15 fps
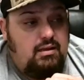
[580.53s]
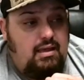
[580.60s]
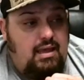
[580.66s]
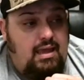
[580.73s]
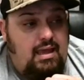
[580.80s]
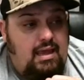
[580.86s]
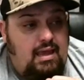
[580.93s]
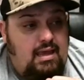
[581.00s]

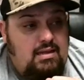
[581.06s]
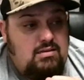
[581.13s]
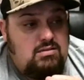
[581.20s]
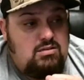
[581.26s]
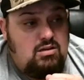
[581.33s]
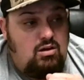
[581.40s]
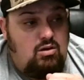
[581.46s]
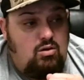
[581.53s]
And
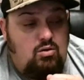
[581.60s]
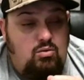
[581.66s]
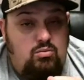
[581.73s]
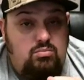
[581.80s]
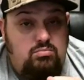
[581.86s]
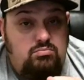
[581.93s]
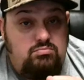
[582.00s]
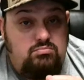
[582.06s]
so
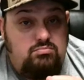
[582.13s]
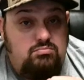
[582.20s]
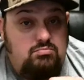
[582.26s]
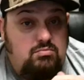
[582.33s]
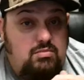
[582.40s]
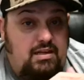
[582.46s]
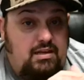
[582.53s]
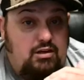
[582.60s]

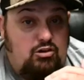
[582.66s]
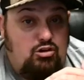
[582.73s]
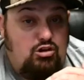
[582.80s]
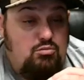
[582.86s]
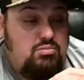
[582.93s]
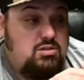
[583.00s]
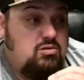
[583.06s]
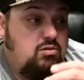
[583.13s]
in the
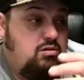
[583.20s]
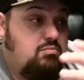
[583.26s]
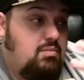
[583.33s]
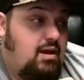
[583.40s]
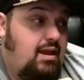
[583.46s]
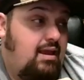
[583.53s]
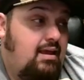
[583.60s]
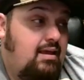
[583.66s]
group, so you
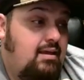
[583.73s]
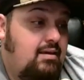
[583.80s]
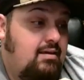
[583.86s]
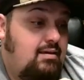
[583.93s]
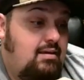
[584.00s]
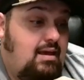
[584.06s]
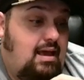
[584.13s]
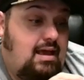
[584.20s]
might
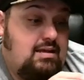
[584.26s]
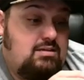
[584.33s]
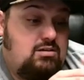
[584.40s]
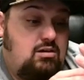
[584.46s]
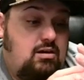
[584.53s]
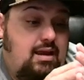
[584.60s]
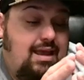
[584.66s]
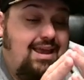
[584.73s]
ask
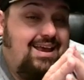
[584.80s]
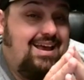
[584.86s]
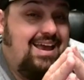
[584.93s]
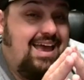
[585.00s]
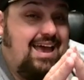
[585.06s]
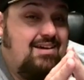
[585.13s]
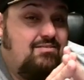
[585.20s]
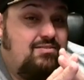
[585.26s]
her, hey, I
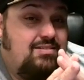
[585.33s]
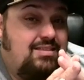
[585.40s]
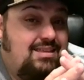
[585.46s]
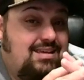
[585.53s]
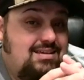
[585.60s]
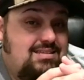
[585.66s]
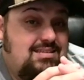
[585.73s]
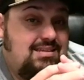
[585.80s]
have
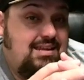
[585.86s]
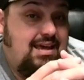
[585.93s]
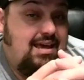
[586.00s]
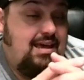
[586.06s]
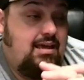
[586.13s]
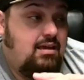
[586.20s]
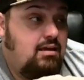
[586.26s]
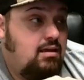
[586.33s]
this and
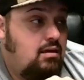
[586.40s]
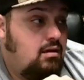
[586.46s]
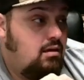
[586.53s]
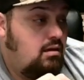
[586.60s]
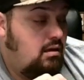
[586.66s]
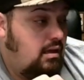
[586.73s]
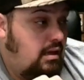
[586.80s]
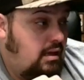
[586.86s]
that.
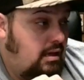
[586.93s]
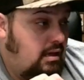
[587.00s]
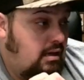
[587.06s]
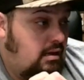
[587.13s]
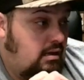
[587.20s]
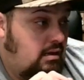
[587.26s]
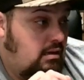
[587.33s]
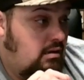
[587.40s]

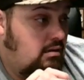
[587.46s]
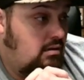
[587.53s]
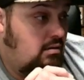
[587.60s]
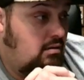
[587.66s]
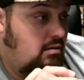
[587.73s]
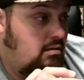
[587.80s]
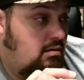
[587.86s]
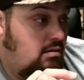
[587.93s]
And
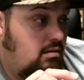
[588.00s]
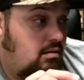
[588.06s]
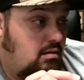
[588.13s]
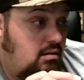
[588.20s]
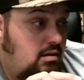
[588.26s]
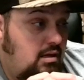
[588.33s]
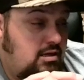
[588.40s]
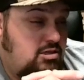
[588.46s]

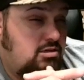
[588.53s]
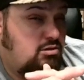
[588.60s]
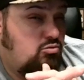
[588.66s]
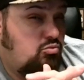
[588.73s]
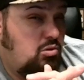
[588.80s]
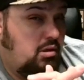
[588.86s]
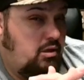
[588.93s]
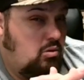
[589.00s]
it's just
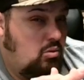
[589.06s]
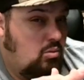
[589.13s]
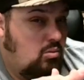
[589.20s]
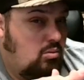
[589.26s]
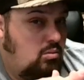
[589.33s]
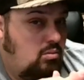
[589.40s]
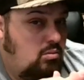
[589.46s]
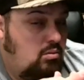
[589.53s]
really cool.